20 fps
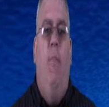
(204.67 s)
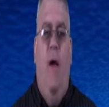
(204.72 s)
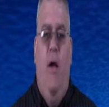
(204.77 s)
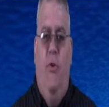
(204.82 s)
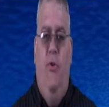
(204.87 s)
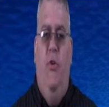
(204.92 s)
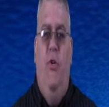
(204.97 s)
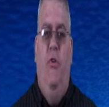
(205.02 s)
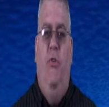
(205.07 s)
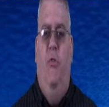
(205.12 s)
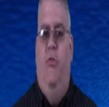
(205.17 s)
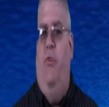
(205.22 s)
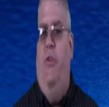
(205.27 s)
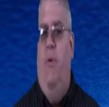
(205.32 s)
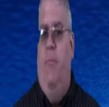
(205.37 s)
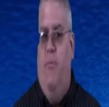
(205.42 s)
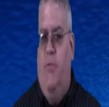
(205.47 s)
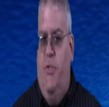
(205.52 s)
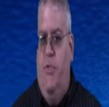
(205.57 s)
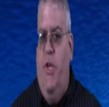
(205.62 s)
by Jesus
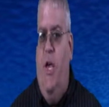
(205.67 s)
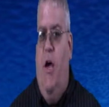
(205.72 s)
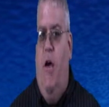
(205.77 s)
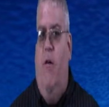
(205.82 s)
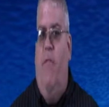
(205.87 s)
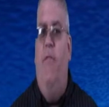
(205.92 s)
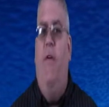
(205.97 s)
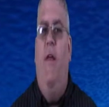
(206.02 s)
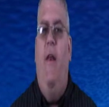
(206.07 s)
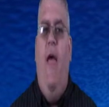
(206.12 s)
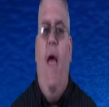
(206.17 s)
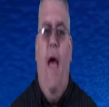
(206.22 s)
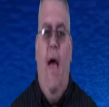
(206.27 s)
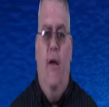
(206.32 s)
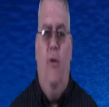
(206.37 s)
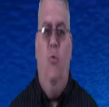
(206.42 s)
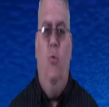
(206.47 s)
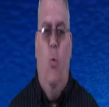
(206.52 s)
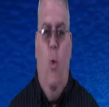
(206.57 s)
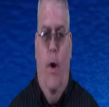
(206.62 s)
himself in
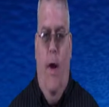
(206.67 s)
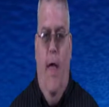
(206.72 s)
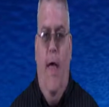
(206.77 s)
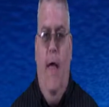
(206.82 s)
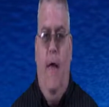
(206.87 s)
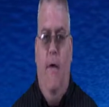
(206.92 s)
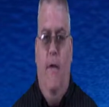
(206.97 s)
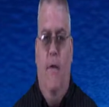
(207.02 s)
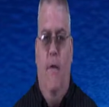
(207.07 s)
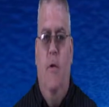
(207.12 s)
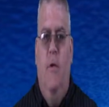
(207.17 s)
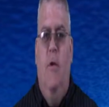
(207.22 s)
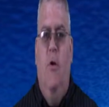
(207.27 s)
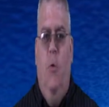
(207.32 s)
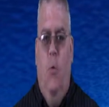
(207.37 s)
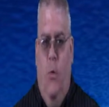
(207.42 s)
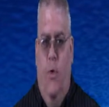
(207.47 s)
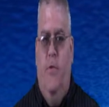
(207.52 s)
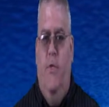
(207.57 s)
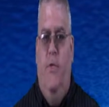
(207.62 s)
Acts 1 8,
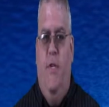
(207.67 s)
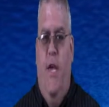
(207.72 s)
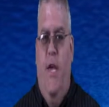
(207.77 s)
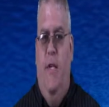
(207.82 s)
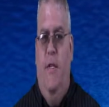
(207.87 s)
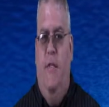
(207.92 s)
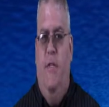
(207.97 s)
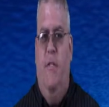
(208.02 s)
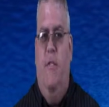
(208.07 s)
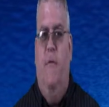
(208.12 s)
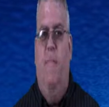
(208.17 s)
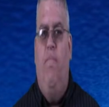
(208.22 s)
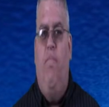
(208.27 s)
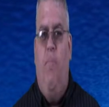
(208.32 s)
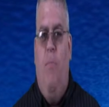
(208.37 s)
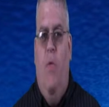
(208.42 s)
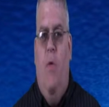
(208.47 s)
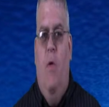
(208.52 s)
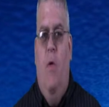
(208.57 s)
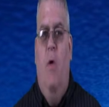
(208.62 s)
which says,
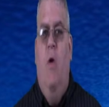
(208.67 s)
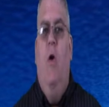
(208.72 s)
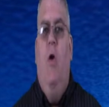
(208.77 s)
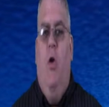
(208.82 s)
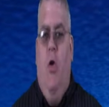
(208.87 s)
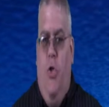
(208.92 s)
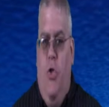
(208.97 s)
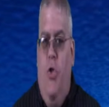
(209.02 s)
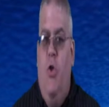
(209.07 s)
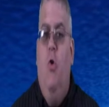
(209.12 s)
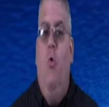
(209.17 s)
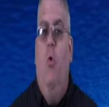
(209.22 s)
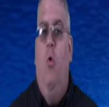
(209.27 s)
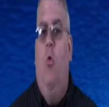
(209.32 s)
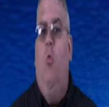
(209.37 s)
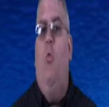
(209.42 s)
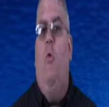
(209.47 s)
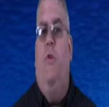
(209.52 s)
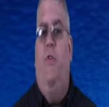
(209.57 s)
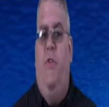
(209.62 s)
You
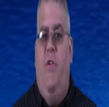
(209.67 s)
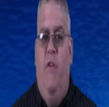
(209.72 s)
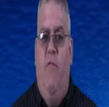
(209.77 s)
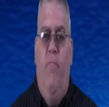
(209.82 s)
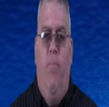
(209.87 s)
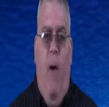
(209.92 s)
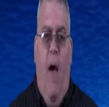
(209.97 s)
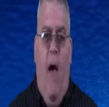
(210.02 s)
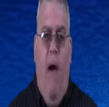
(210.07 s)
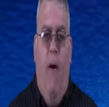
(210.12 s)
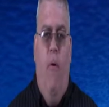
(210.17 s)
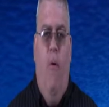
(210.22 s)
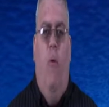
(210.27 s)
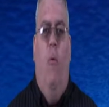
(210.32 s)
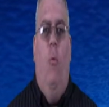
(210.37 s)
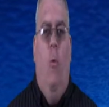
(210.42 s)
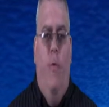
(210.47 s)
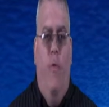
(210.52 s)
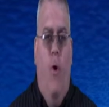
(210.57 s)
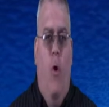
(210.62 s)
will receive power
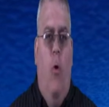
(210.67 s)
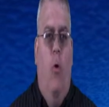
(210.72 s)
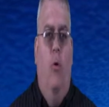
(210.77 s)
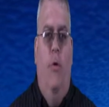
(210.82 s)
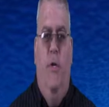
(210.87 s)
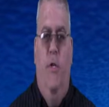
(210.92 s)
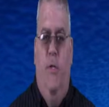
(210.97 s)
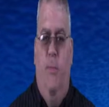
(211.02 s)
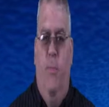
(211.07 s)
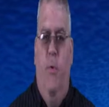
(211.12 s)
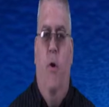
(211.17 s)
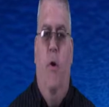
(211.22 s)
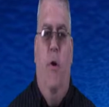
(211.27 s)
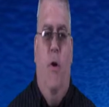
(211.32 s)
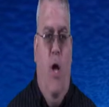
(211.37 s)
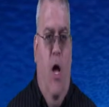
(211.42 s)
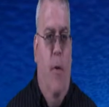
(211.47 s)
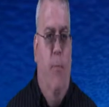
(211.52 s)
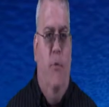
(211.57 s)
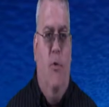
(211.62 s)
when the Holy Spirit
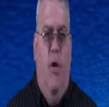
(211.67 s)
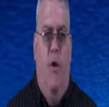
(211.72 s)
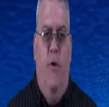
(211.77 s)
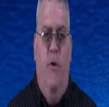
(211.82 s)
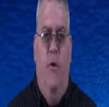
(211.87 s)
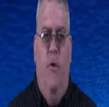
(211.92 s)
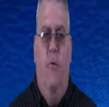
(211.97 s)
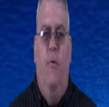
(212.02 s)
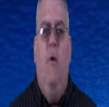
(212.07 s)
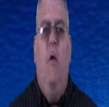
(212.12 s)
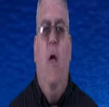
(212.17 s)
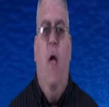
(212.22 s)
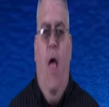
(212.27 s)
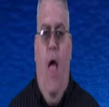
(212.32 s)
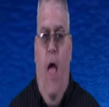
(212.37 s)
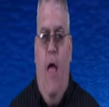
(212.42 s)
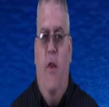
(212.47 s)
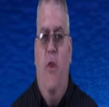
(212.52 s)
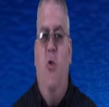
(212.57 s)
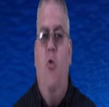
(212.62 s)
comes on you,
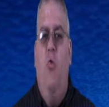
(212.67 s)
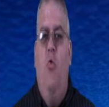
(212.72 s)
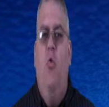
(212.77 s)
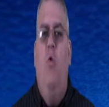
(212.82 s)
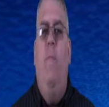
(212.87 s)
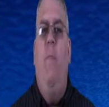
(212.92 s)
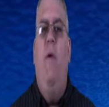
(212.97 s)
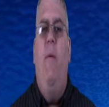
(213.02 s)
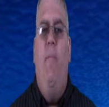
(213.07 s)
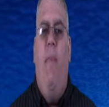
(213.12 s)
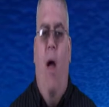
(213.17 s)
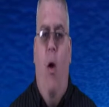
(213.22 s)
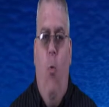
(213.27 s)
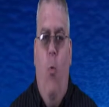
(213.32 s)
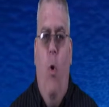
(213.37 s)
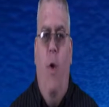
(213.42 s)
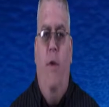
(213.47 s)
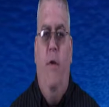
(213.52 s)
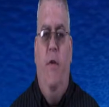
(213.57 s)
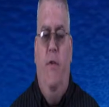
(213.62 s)
and you will be my
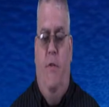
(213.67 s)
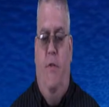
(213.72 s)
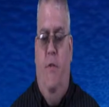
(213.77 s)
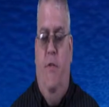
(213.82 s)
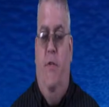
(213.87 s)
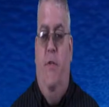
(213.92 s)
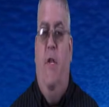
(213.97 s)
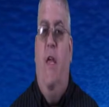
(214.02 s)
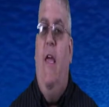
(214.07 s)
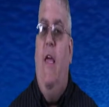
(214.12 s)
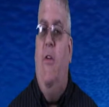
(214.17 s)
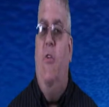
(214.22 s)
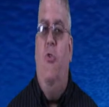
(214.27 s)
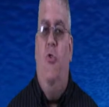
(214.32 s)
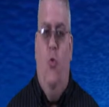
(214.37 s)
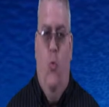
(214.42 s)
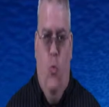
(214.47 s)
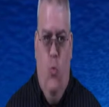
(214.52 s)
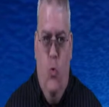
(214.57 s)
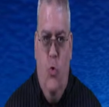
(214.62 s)
witnesses in
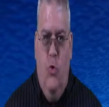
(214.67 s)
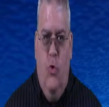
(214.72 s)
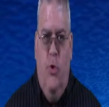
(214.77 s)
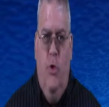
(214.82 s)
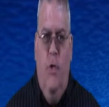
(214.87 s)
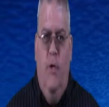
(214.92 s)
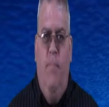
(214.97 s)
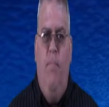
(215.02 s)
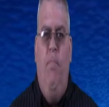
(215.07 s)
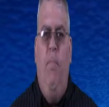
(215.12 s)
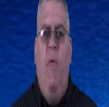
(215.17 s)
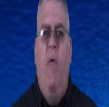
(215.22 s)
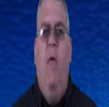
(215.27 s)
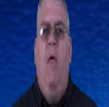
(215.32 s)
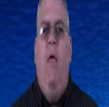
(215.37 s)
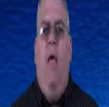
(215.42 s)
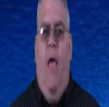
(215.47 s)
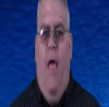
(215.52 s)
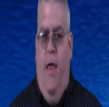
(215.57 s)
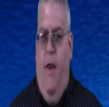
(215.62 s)
Jerusalem
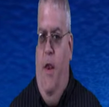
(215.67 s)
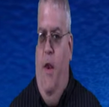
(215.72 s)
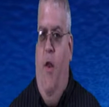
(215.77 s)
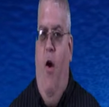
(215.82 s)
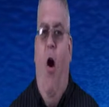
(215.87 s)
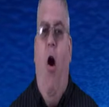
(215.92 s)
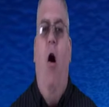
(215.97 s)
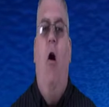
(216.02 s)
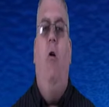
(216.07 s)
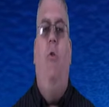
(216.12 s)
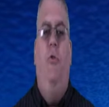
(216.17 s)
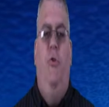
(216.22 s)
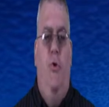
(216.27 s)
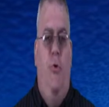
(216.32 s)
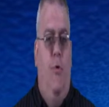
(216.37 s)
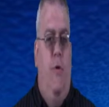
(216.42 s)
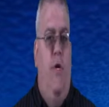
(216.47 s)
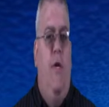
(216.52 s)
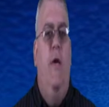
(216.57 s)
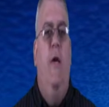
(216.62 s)
and in all
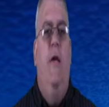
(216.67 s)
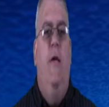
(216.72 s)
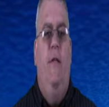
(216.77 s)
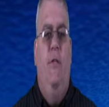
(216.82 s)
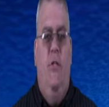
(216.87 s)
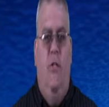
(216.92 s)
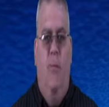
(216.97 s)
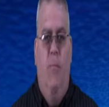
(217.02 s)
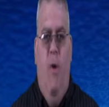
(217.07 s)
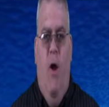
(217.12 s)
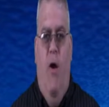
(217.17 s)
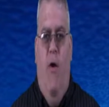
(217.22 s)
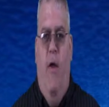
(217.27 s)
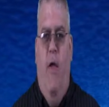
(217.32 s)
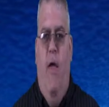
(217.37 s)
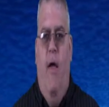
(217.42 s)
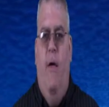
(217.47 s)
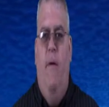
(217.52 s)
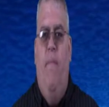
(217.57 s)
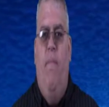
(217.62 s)
Judea and
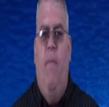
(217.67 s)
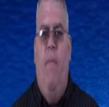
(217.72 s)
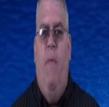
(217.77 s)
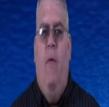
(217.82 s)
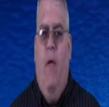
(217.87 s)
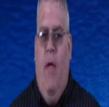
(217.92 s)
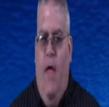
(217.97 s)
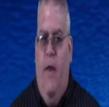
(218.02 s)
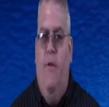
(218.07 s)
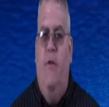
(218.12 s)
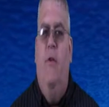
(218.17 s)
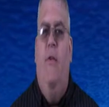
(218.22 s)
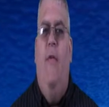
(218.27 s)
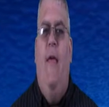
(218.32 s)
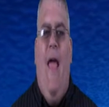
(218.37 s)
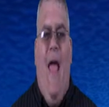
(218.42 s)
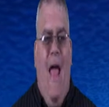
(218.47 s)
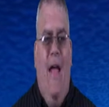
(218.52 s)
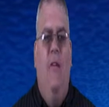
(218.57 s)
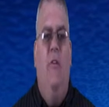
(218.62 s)
Samaria and to
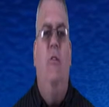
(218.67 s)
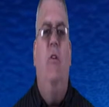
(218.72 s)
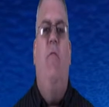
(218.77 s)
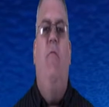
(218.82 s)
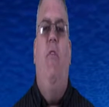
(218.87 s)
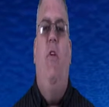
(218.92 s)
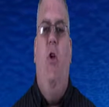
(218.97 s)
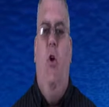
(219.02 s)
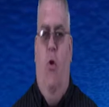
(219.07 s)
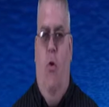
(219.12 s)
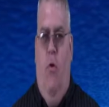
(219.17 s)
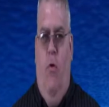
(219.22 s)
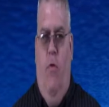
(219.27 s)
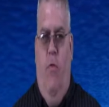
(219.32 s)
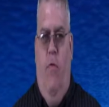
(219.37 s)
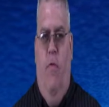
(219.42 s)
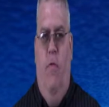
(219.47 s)
the ends of the earth.